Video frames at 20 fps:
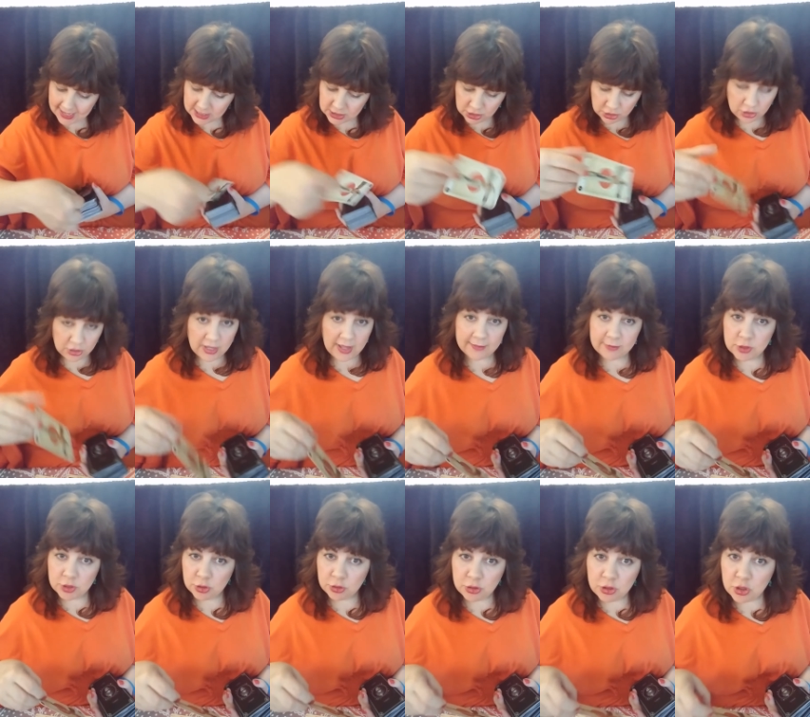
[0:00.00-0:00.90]
you could have
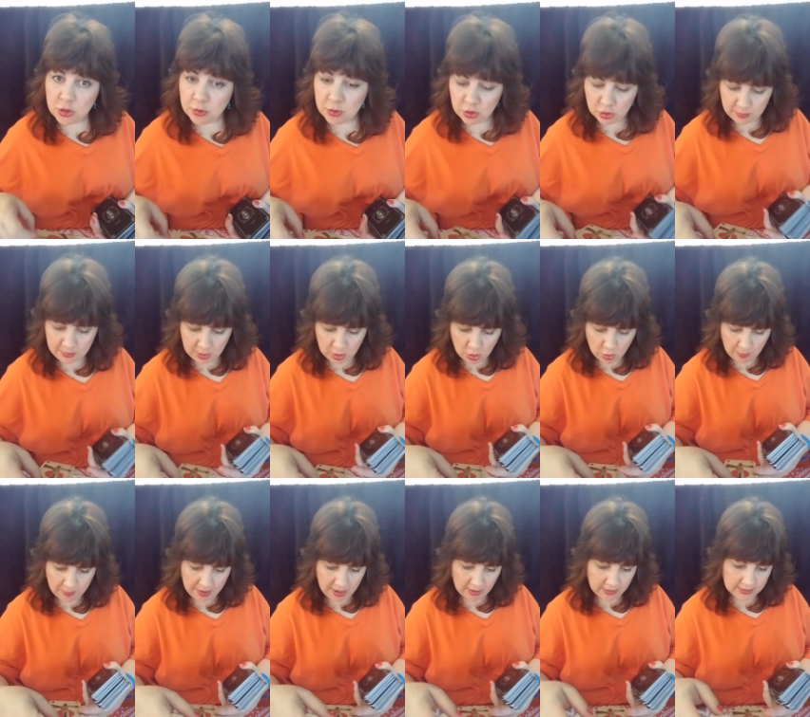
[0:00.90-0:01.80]
children, you could be
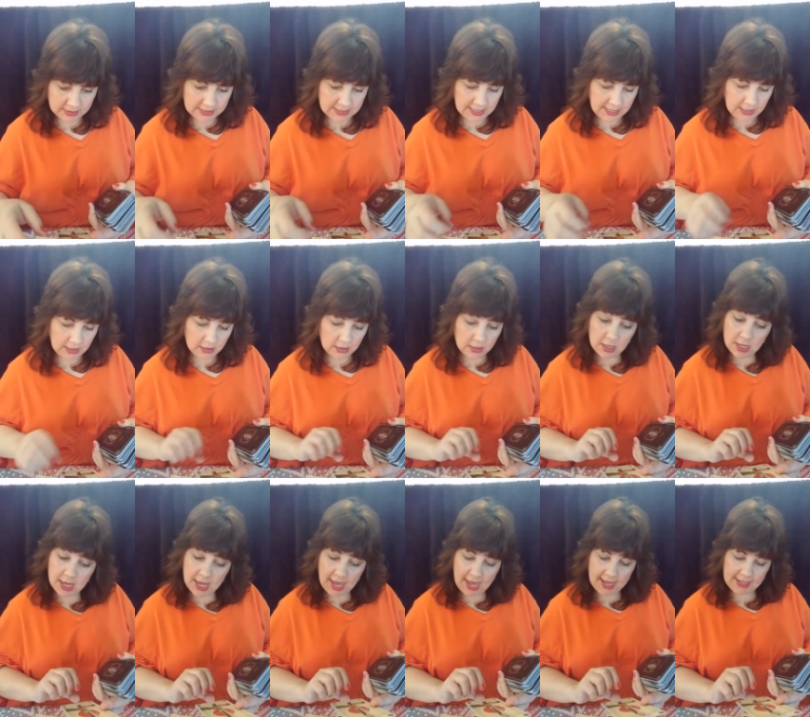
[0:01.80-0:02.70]
co-parenting.
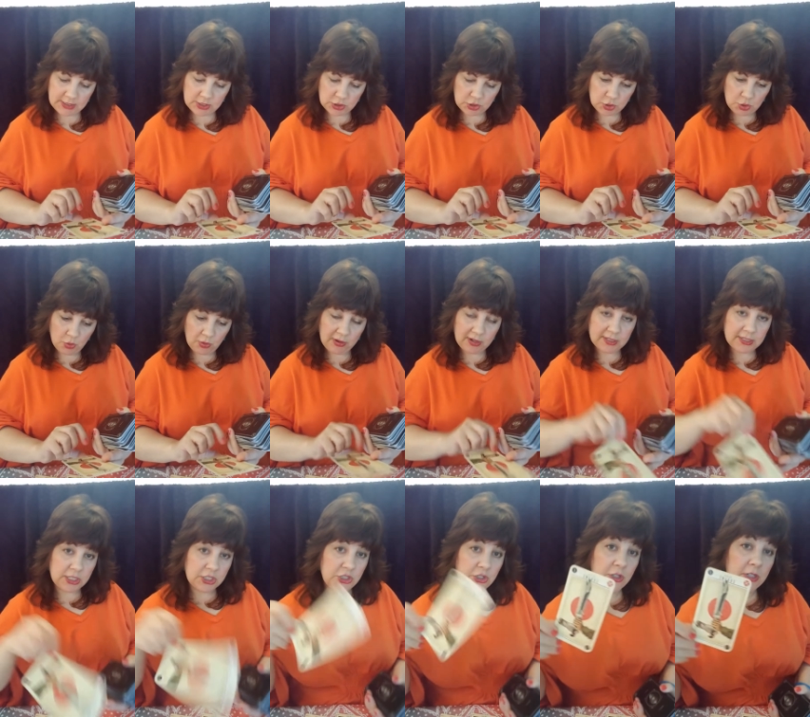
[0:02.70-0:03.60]
Ace of Swords,
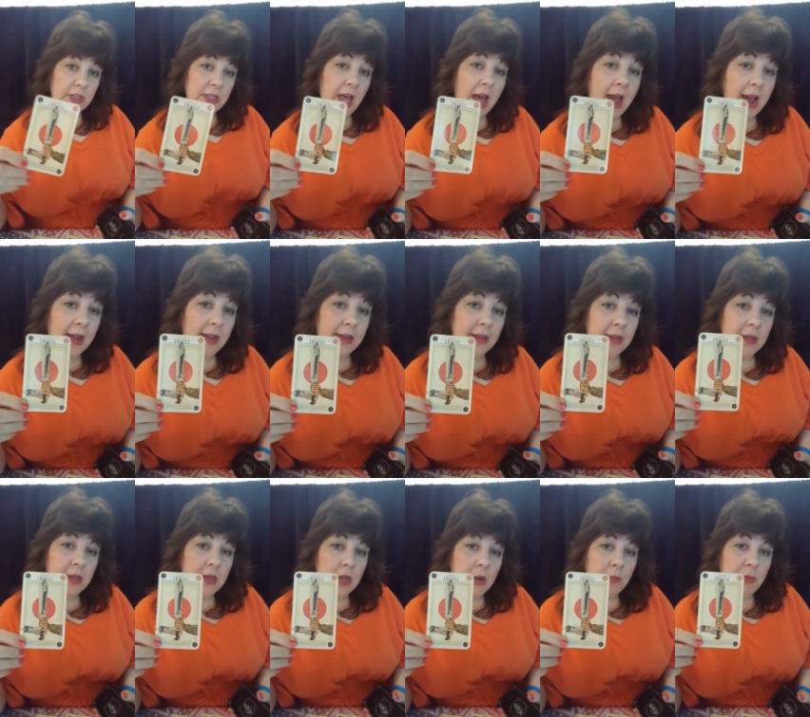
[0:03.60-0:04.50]
it's good luck,
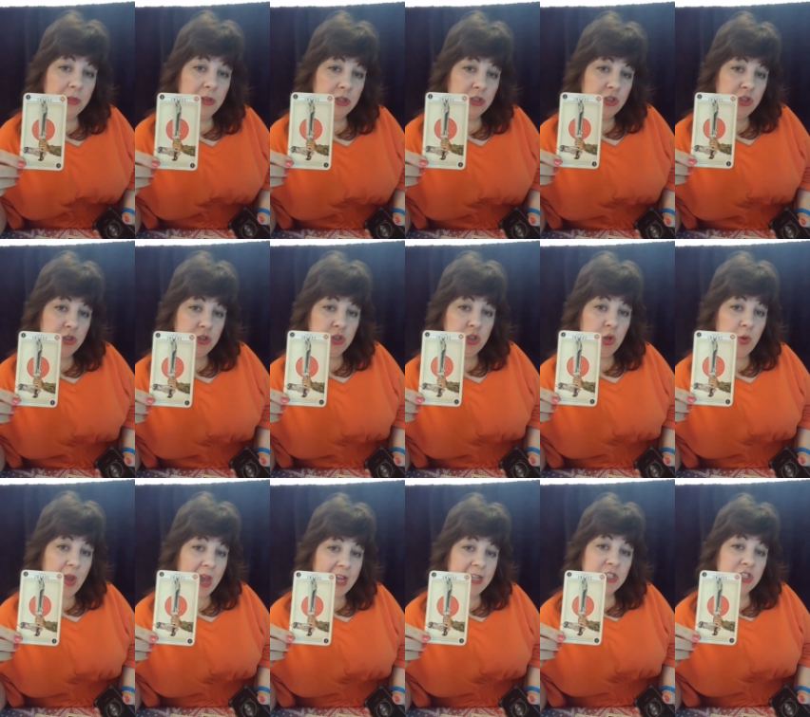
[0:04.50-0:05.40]
but there's two
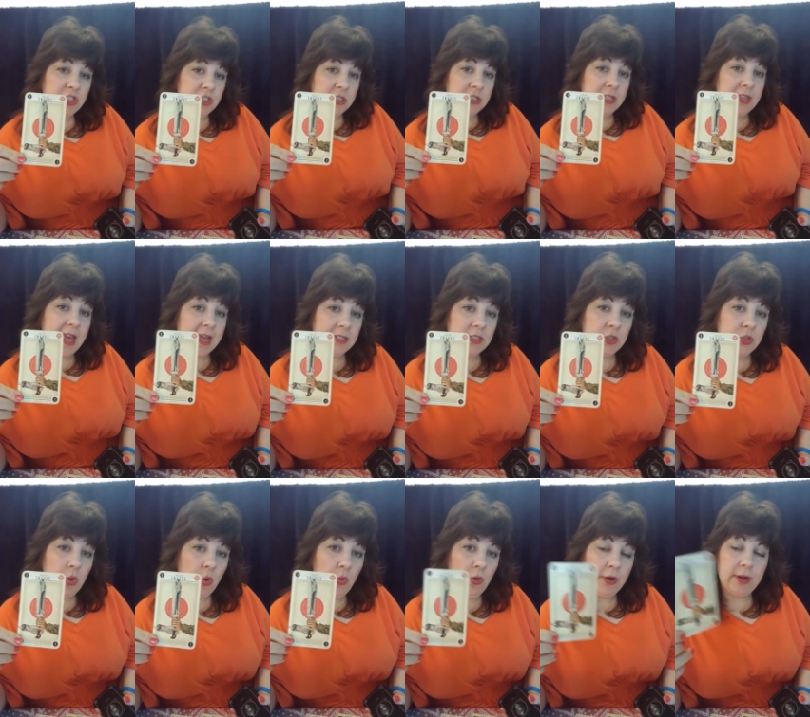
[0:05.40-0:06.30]
edges to that
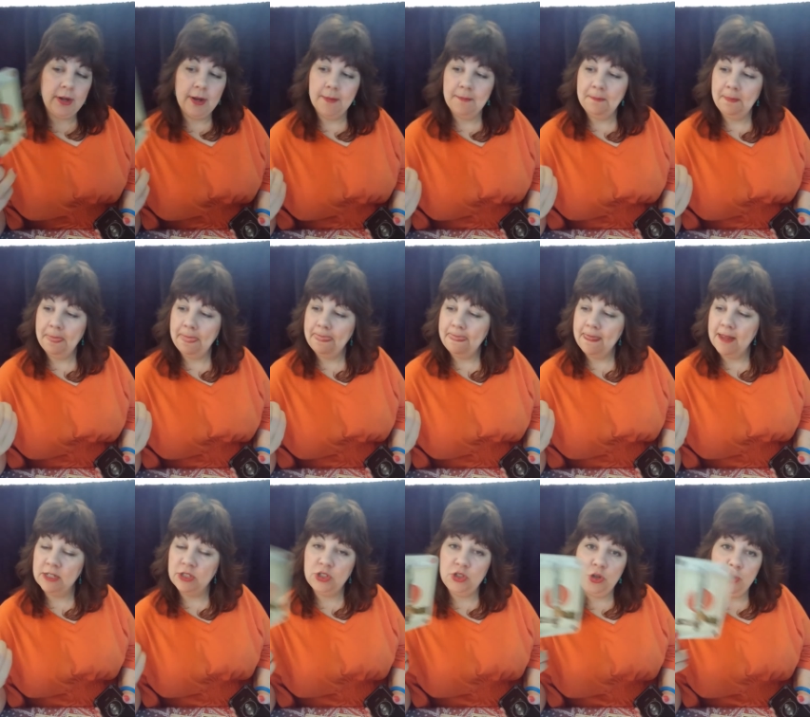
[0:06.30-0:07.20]
sword.
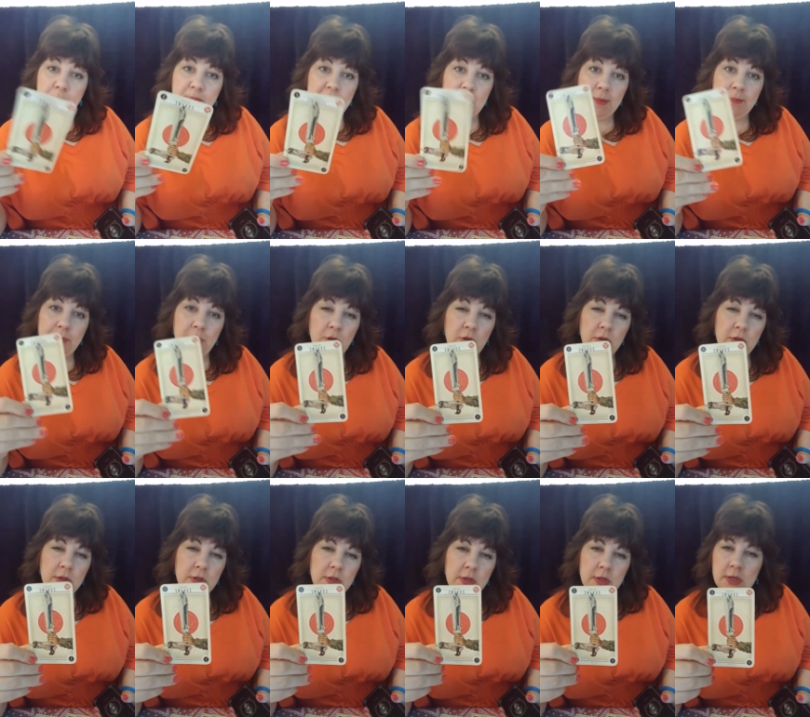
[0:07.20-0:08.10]
There's two people.
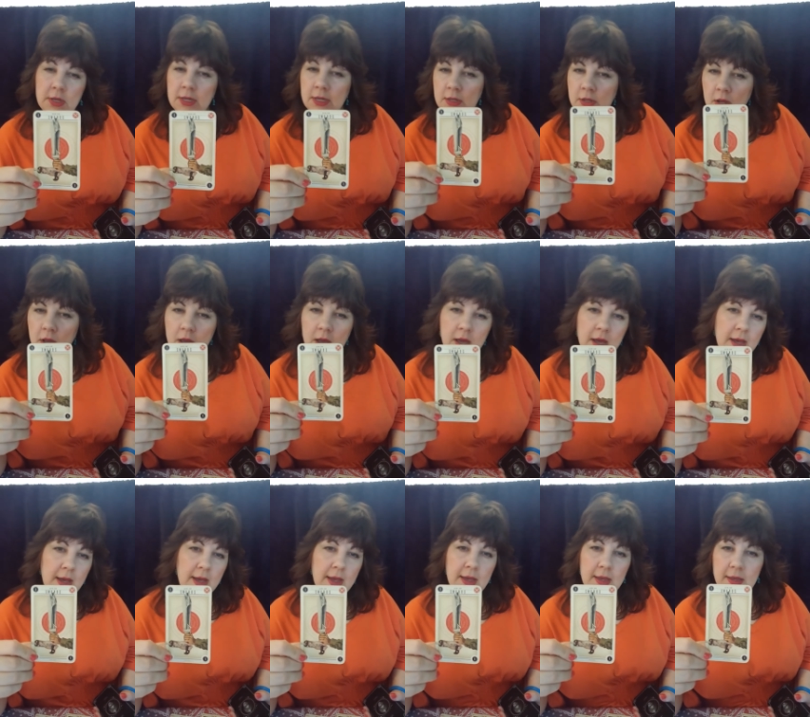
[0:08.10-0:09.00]

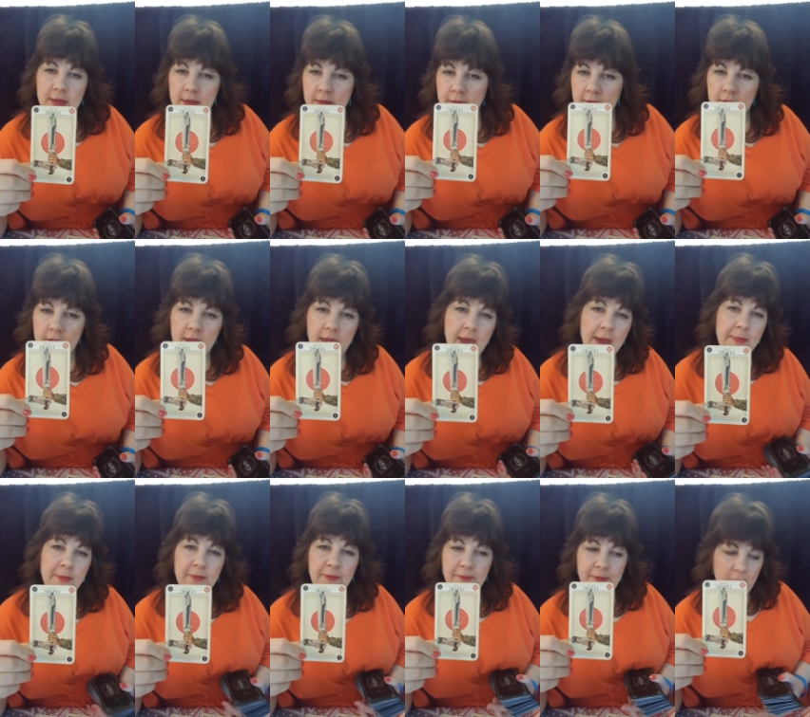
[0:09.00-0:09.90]
Uh, ebb
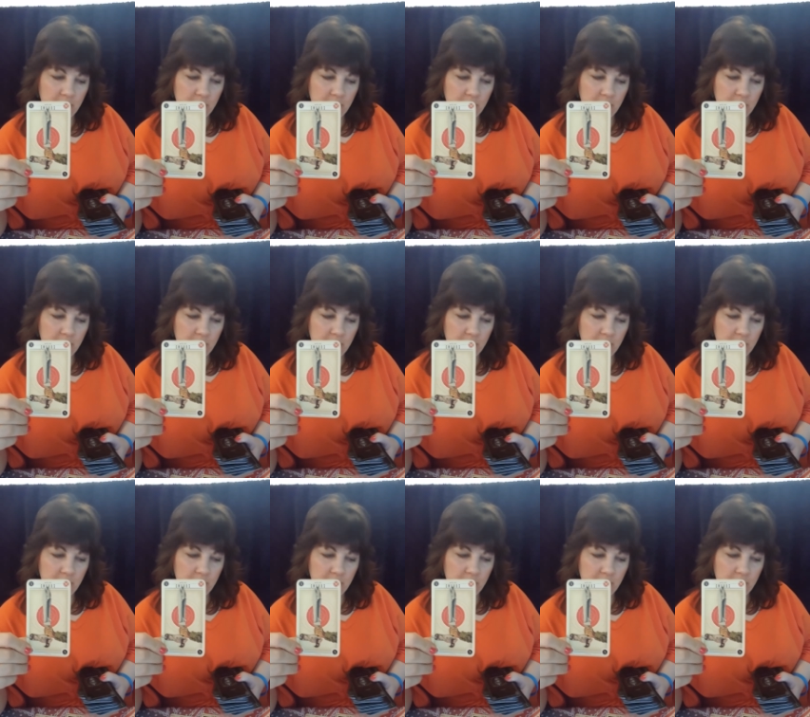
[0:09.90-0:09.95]
and flow